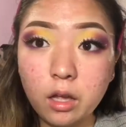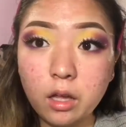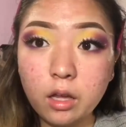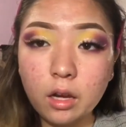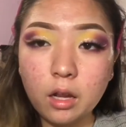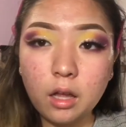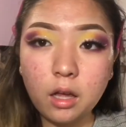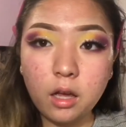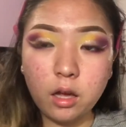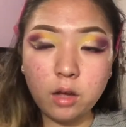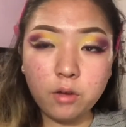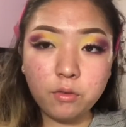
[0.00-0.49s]
And
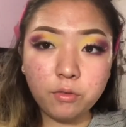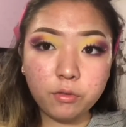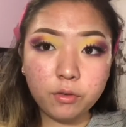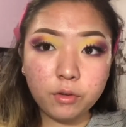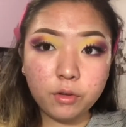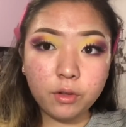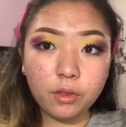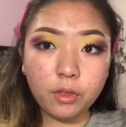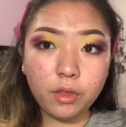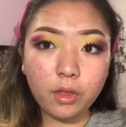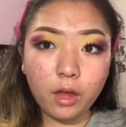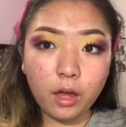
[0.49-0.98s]

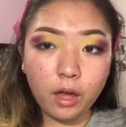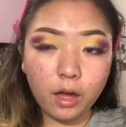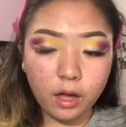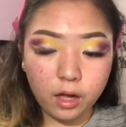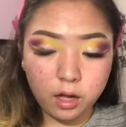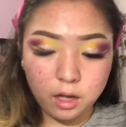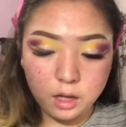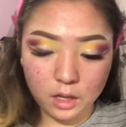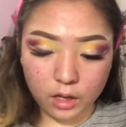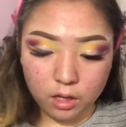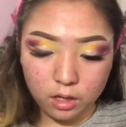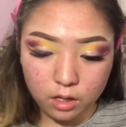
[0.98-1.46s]
after
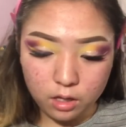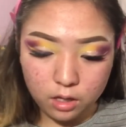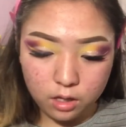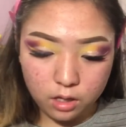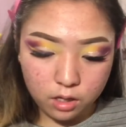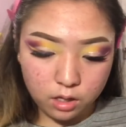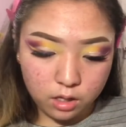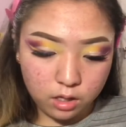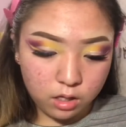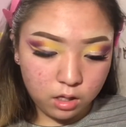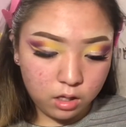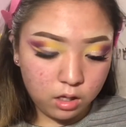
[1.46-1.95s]
that,
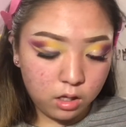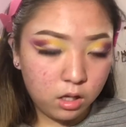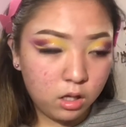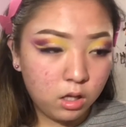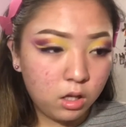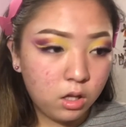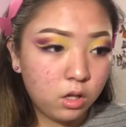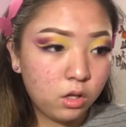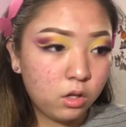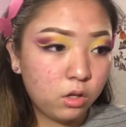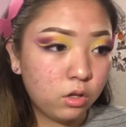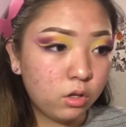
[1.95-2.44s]

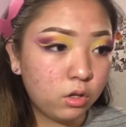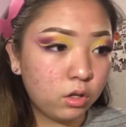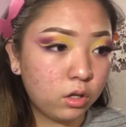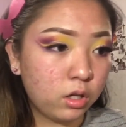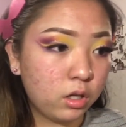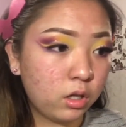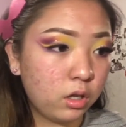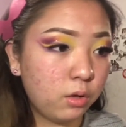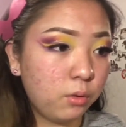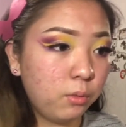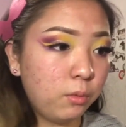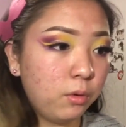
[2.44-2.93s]
you're
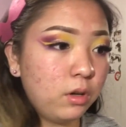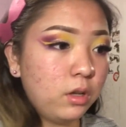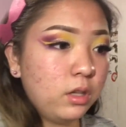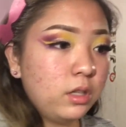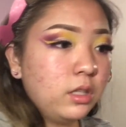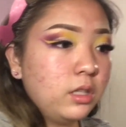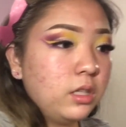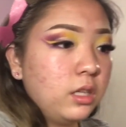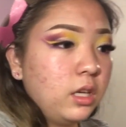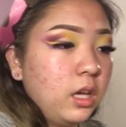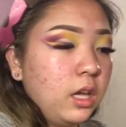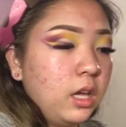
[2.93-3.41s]
gonna want to